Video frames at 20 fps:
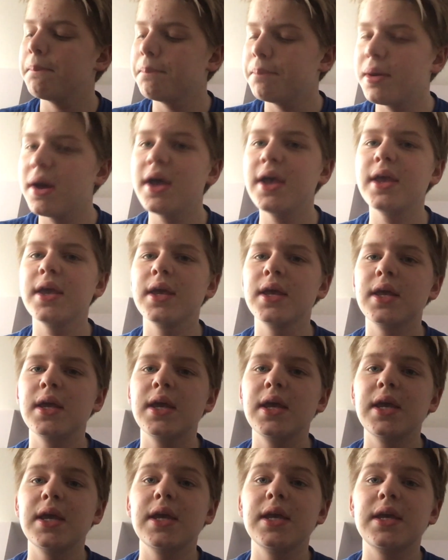but
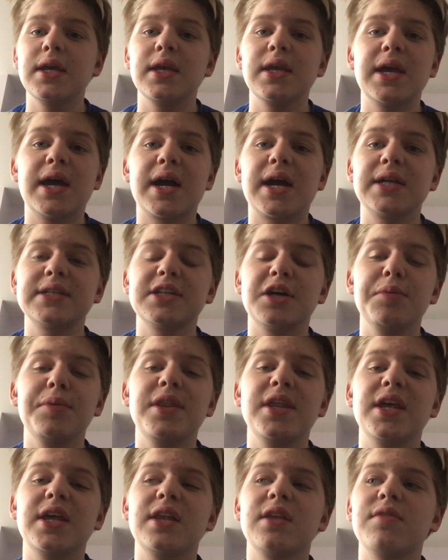yeah guys that'll be
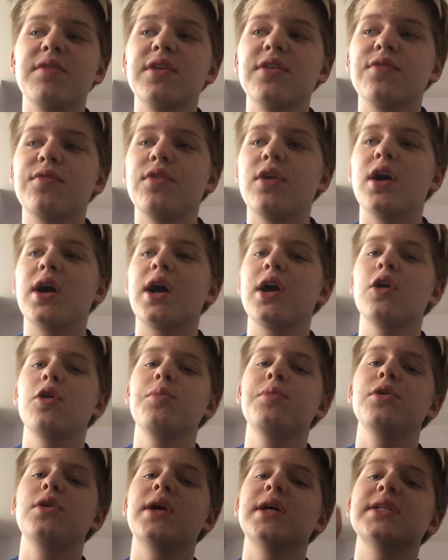the end of this vlog I
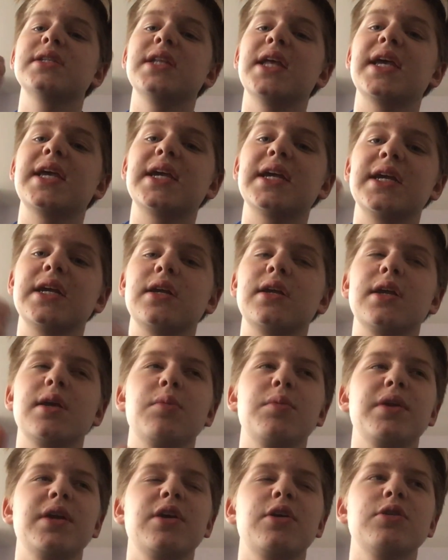hope you guys like it can
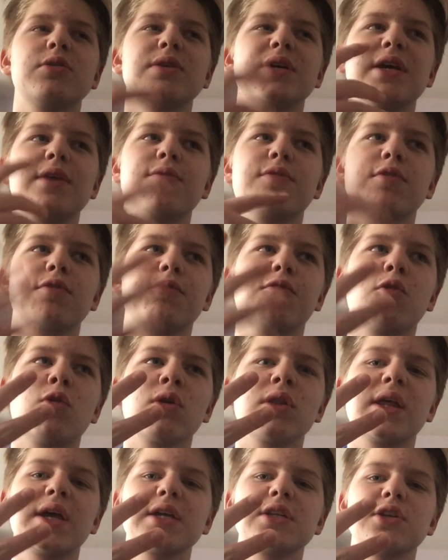we go hit for four
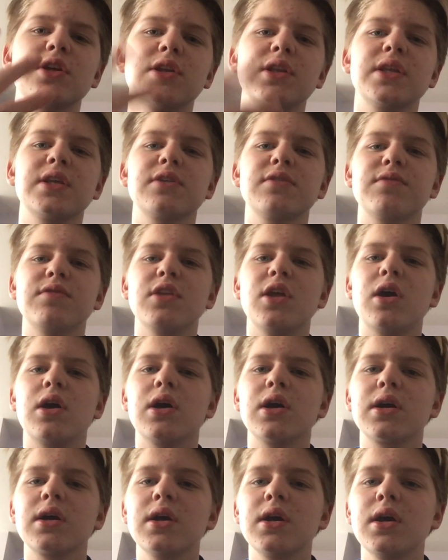likes on this
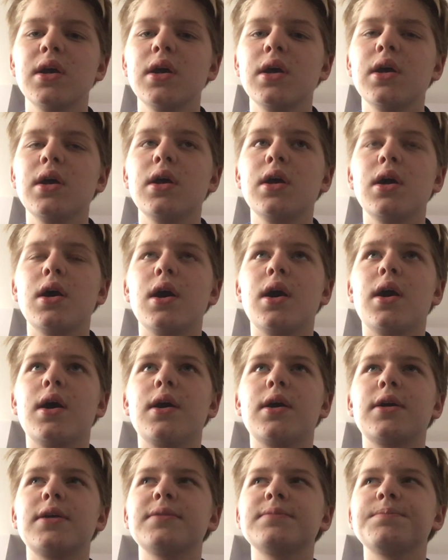vlog
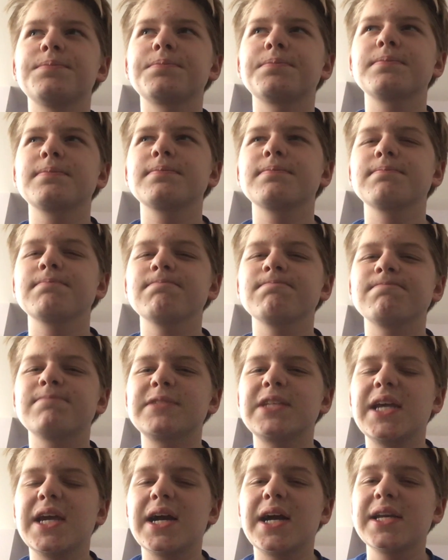um
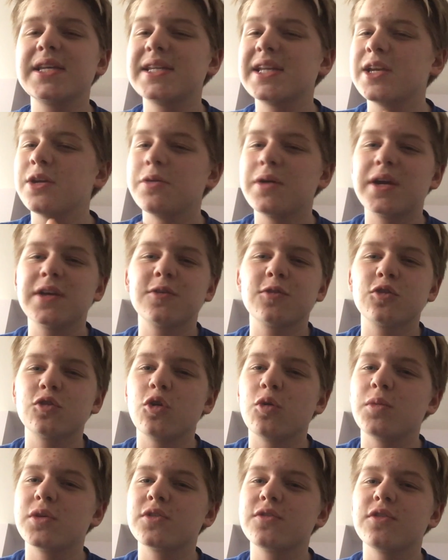yeah, guys, thank you guys
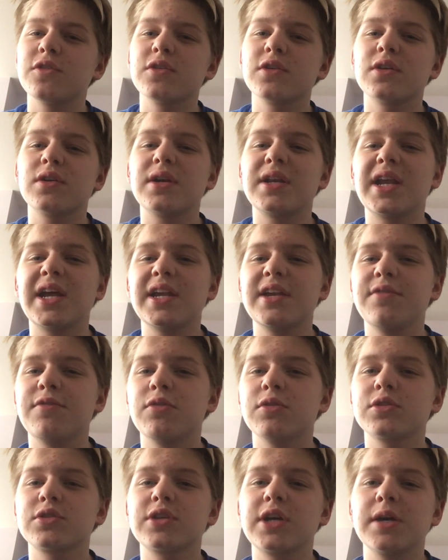so much for
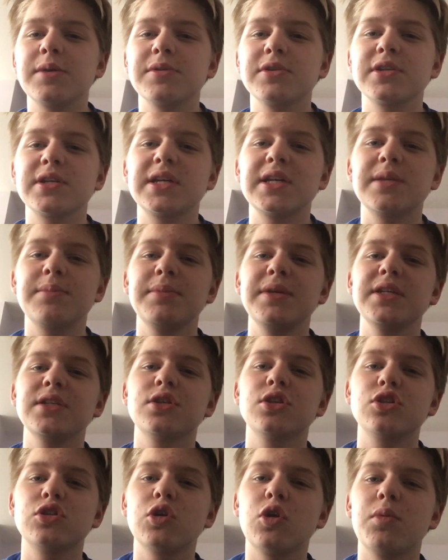94 subscribers. It means
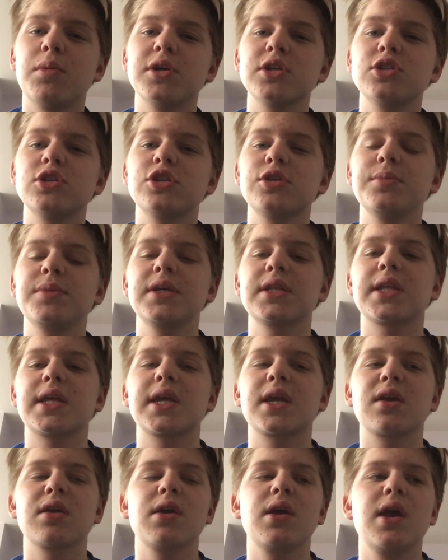so much to me.
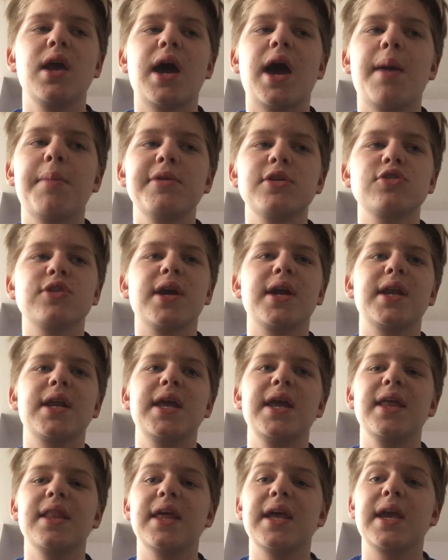Like, I've been trying to
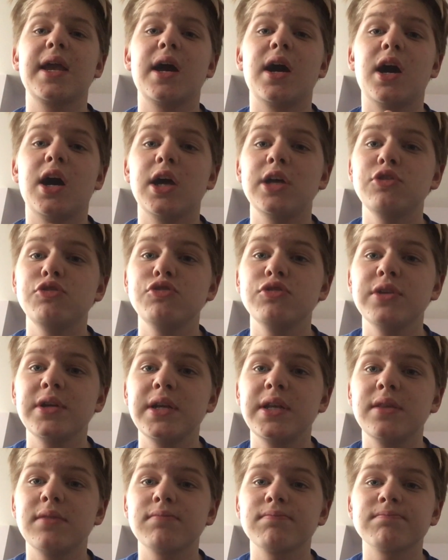hit, like,
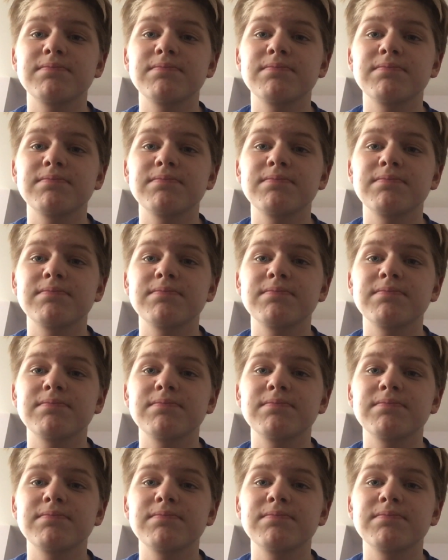100